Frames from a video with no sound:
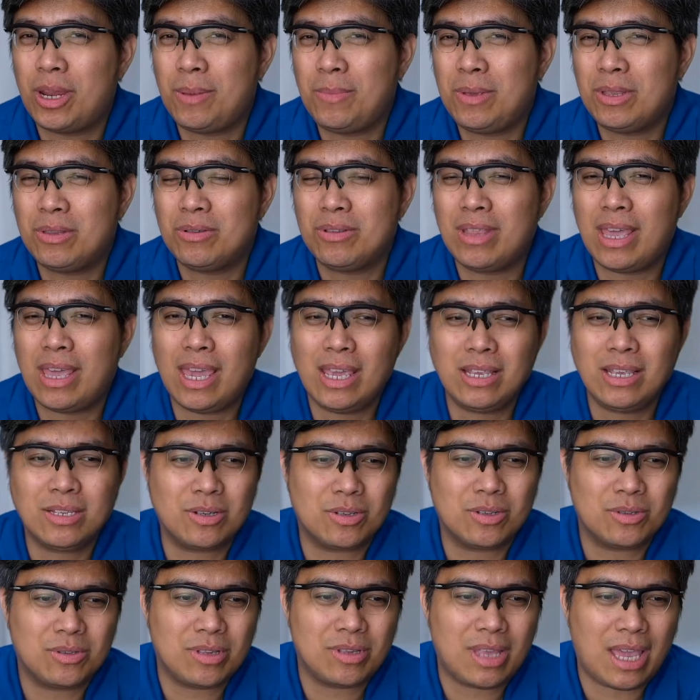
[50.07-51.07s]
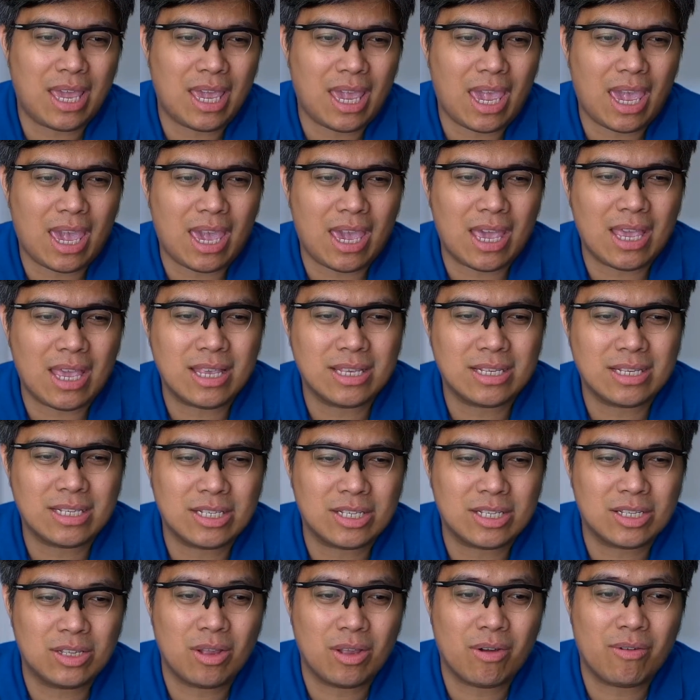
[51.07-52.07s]
me today. So today
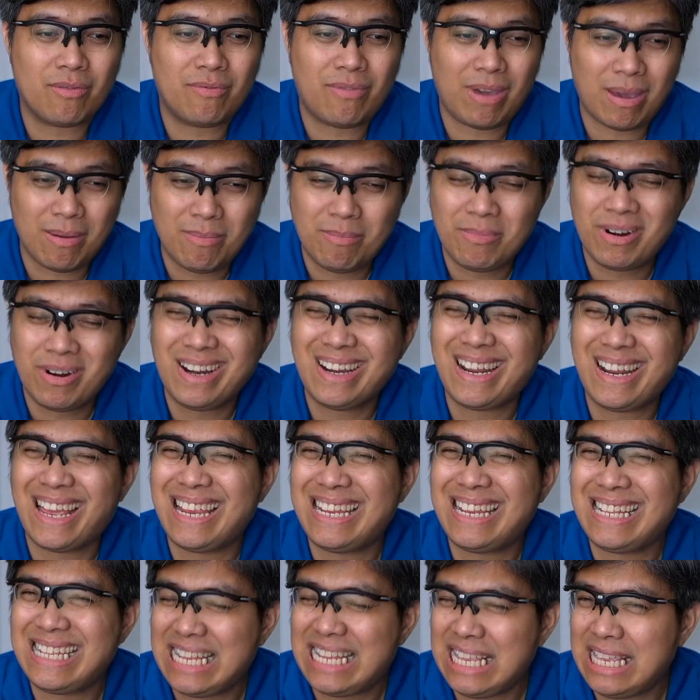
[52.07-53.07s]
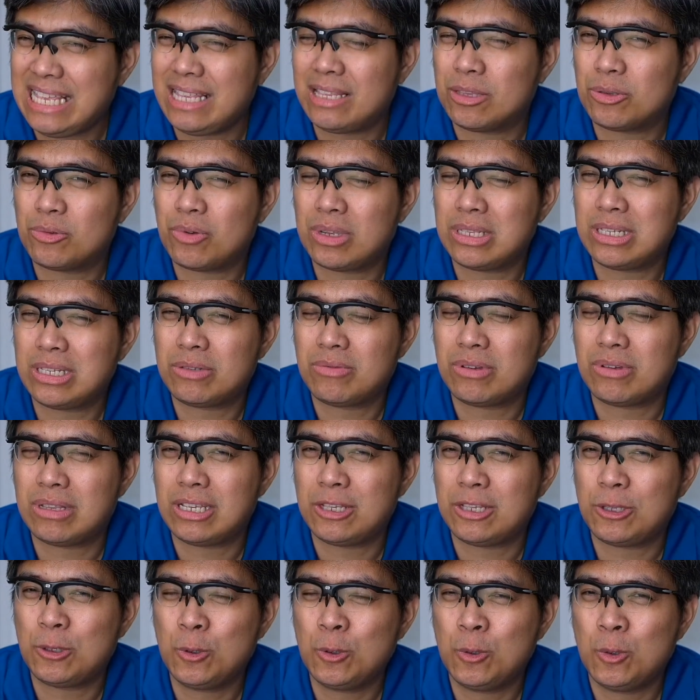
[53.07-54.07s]
is November 19th,
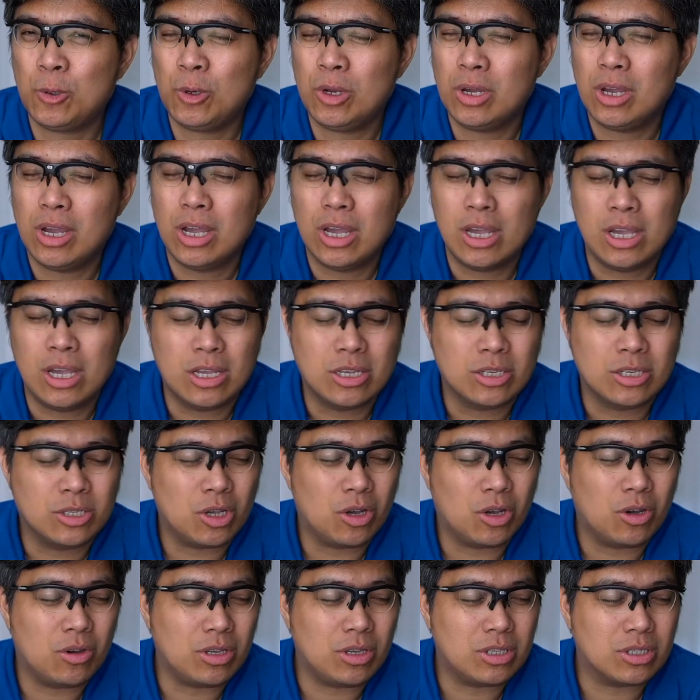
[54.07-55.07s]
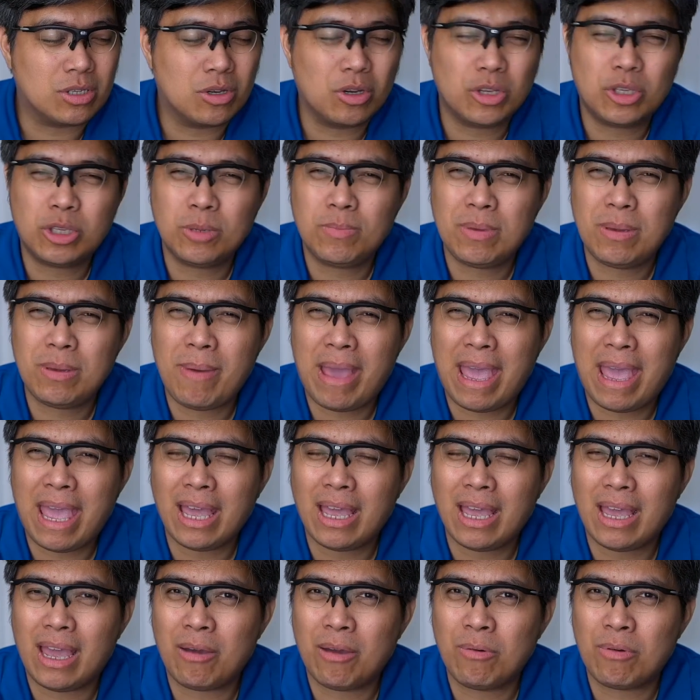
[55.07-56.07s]
2022. So it's good to be back.
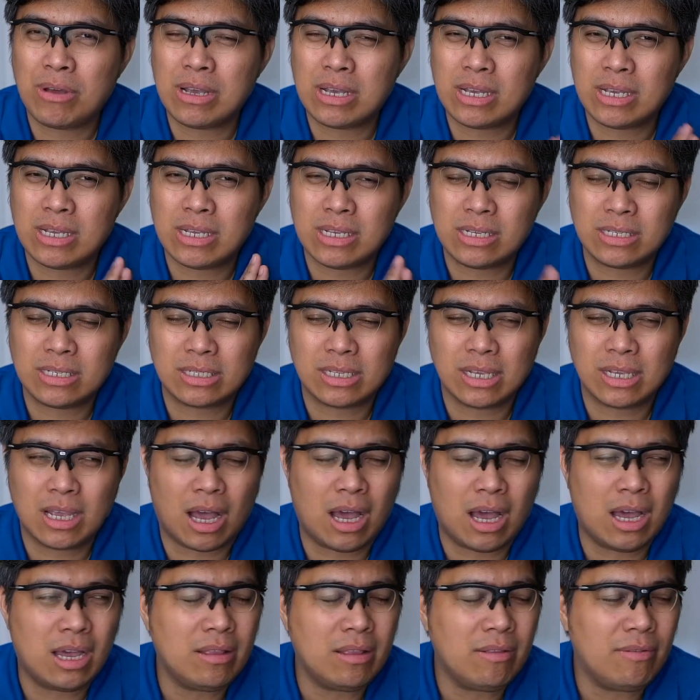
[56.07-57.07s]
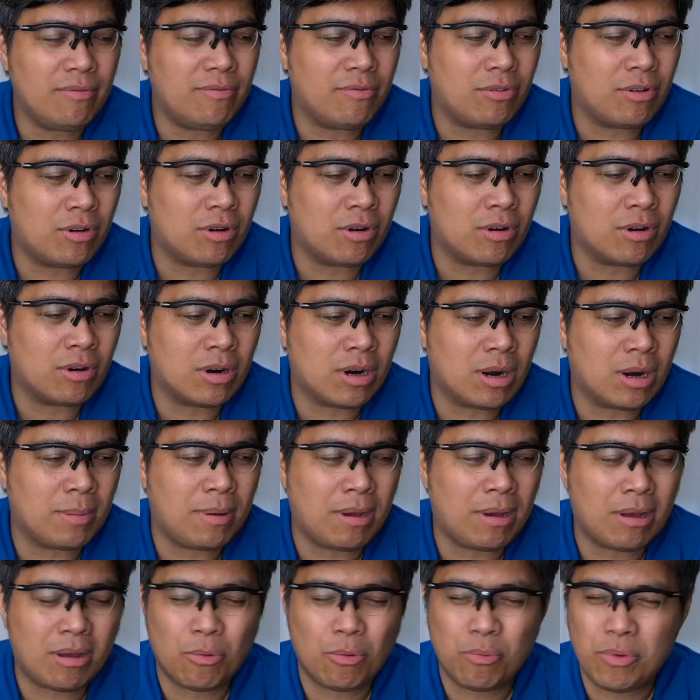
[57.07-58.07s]
I was gone for
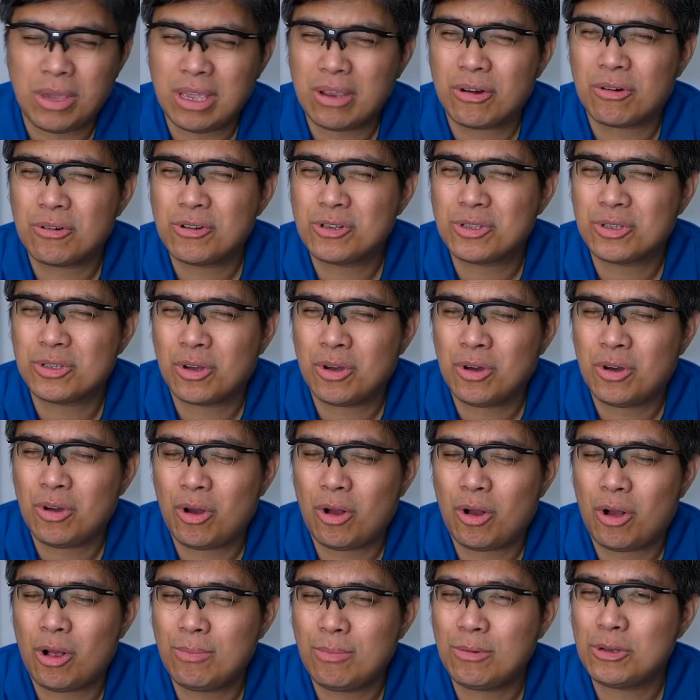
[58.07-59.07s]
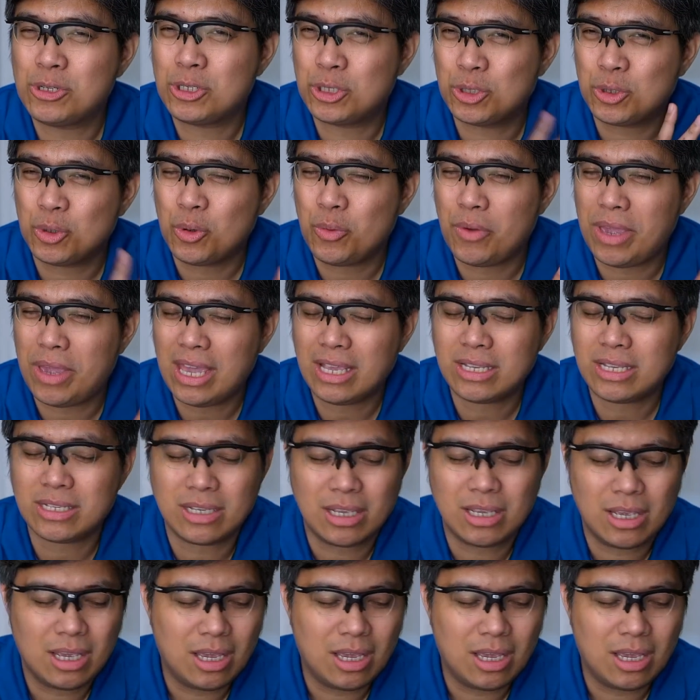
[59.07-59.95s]
about a week or so, almost 2 weeks,